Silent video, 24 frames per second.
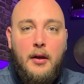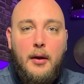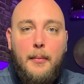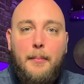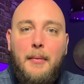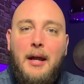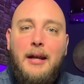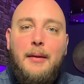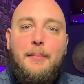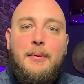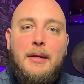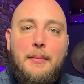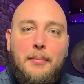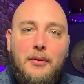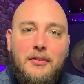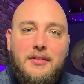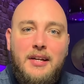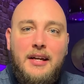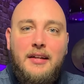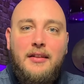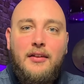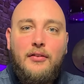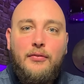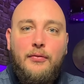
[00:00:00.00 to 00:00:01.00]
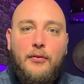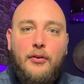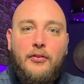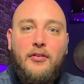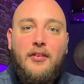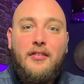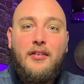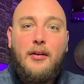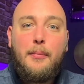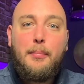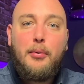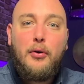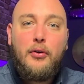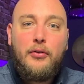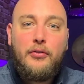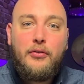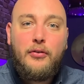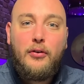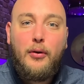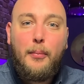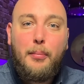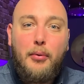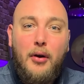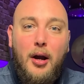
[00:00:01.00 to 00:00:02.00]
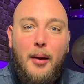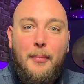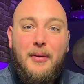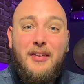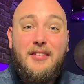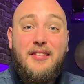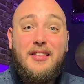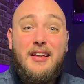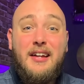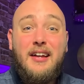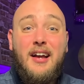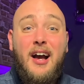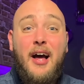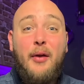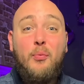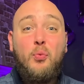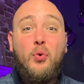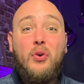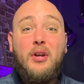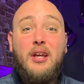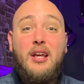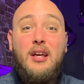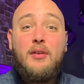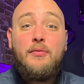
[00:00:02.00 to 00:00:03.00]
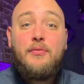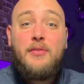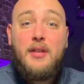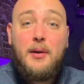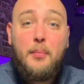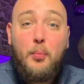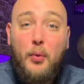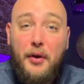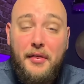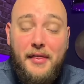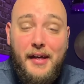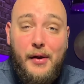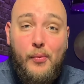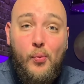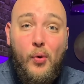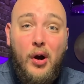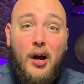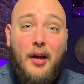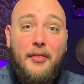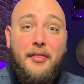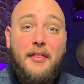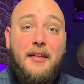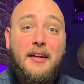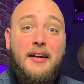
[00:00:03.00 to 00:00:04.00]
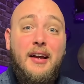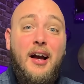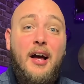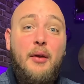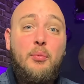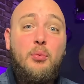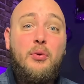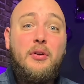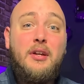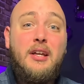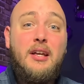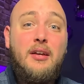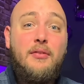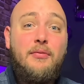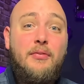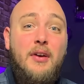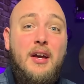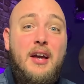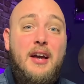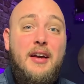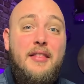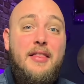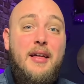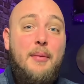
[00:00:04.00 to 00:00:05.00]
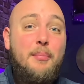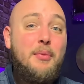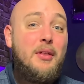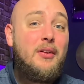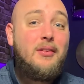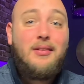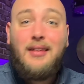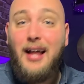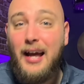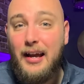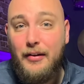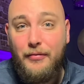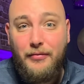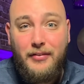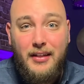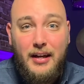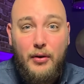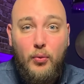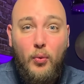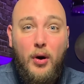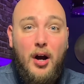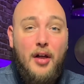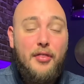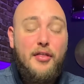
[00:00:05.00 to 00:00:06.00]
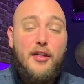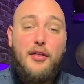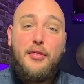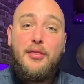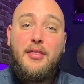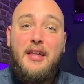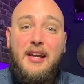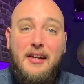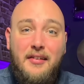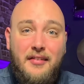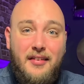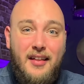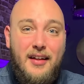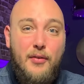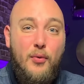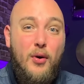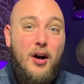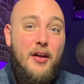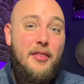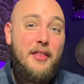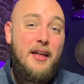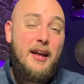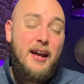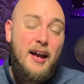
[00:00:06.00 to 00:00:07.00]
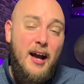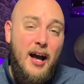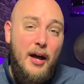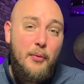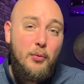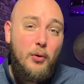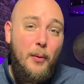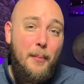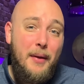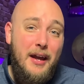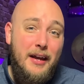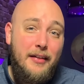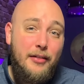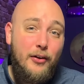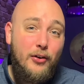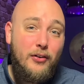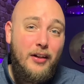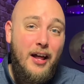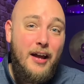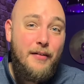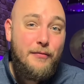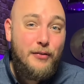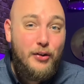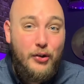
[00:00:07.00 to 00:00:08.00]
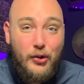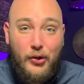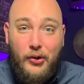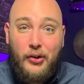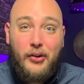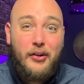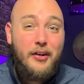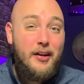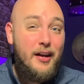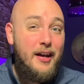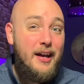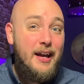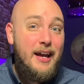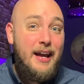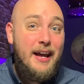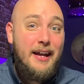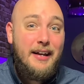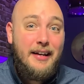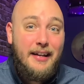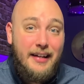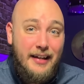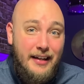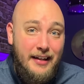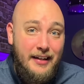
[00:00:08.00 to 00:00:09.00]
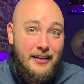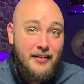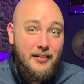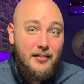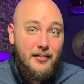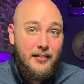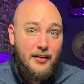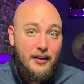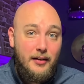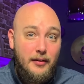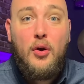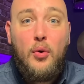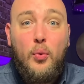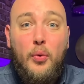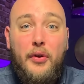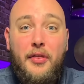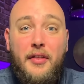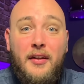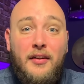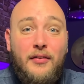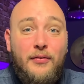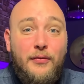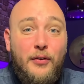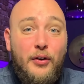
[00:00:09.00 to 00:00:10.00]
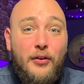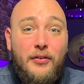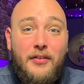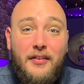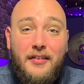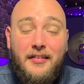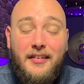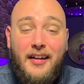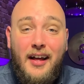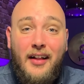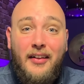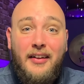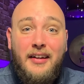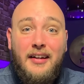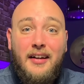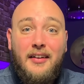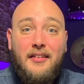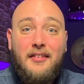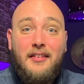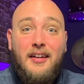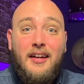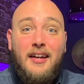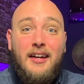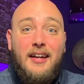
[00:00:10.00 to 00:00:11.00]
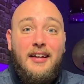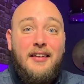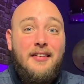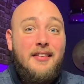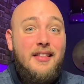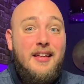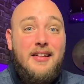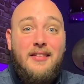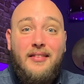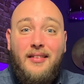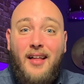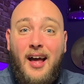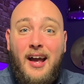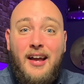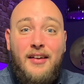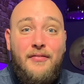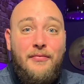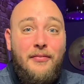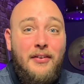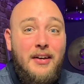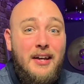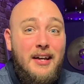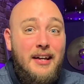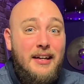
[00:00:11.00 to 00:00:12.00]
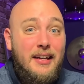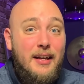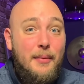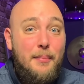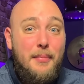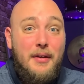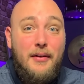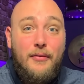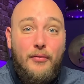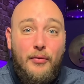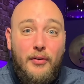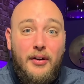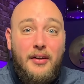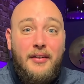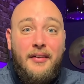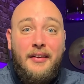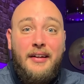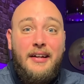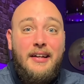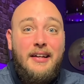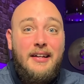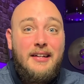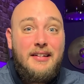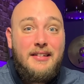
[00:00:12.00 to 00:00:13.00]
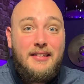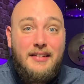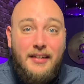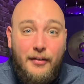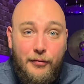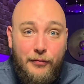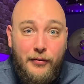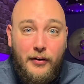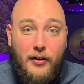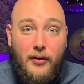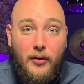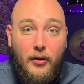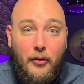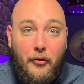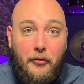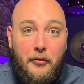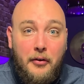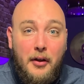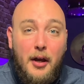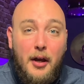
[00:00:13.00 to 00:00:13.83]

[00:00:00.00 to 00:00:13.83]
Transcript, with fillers: Many people take this verse as a personal promise that God will give them what they want, that God will give them the life they want, the things they want, that God will make their life good and easy. What this verse is telling us is that life can be really difficult,